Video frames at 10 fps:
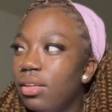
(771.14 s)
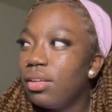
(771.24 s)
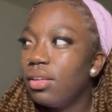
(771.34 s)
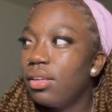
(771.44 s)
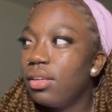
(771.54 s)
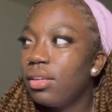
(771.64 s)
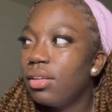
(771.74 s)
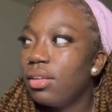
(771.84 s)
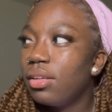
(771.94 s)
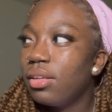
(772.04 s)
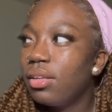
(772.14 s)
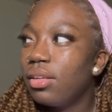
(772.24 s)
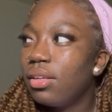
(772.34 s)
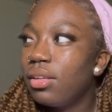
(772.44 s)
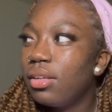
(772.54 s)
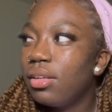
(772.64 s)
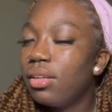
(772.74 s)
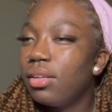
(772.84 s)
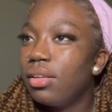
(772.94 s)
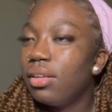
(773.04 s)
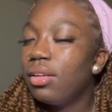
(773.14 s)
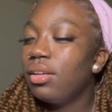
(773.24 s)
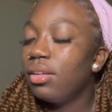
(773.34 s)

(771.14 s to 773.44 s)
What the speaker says: [no speech]